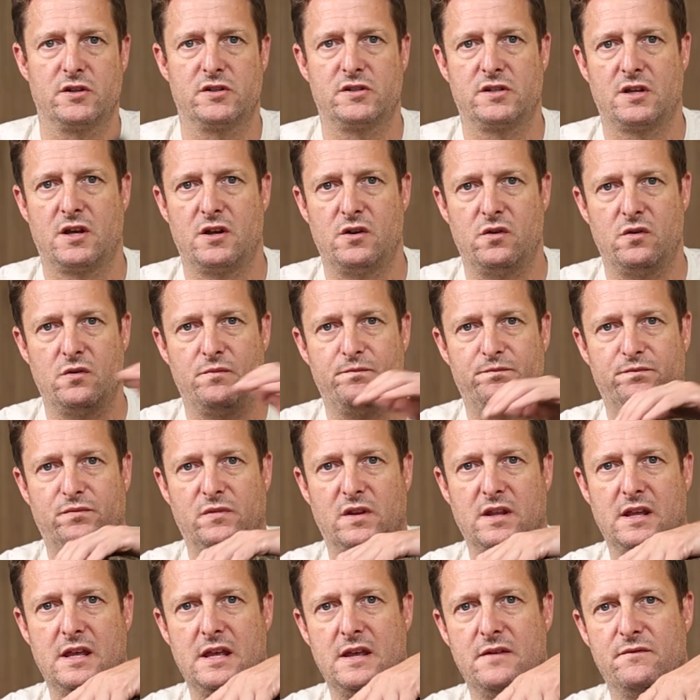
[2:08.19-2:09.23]
So
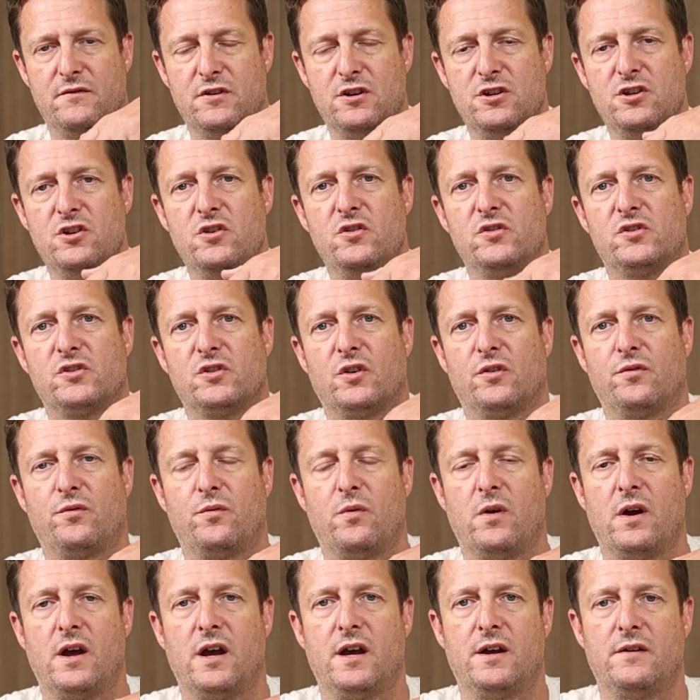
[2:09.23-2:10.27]
in the new
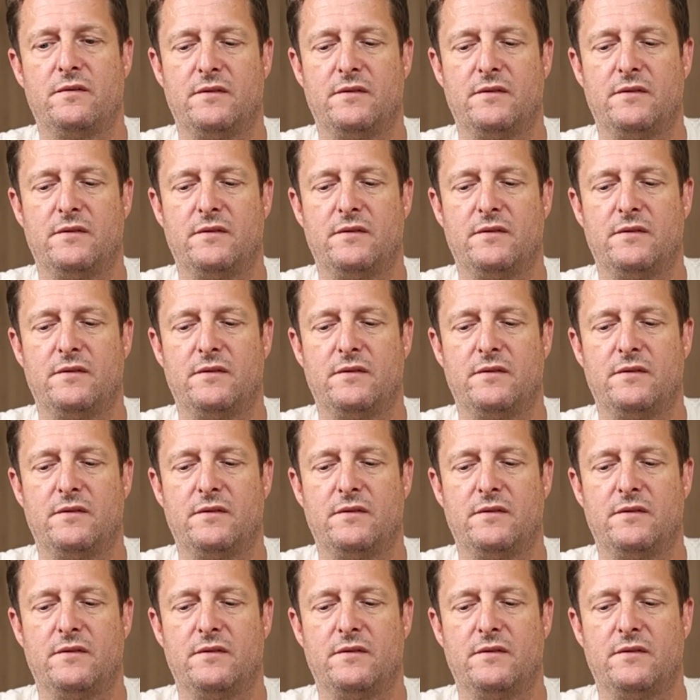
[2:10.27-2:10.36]
software,